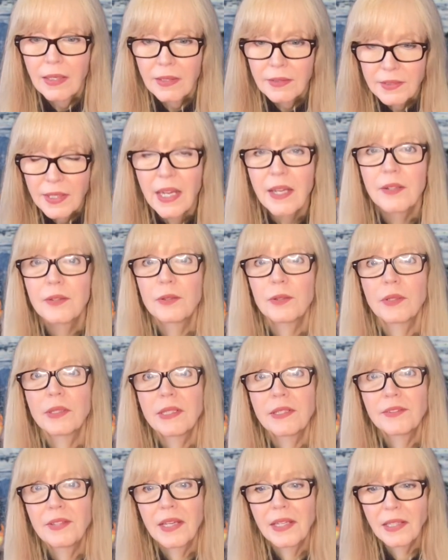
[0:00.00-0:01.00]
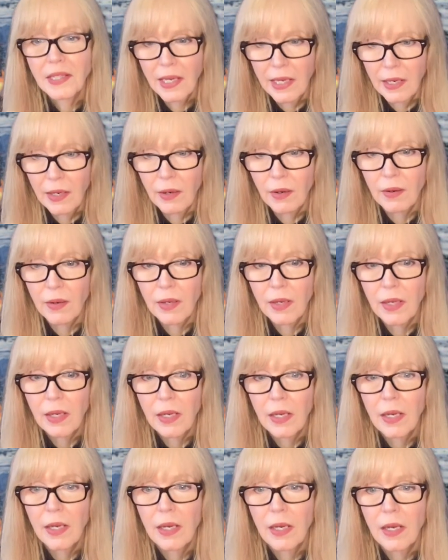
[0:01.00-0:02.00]
tenderly take care
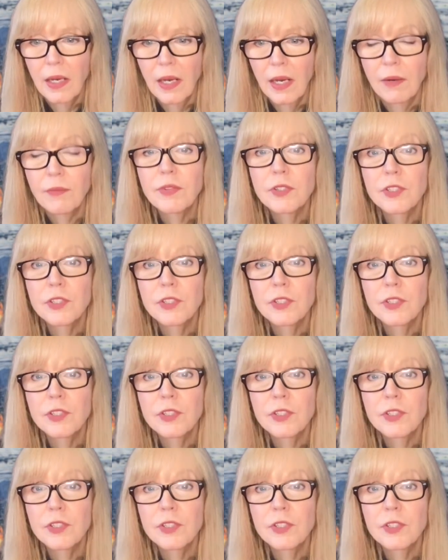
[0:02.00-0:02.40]
of the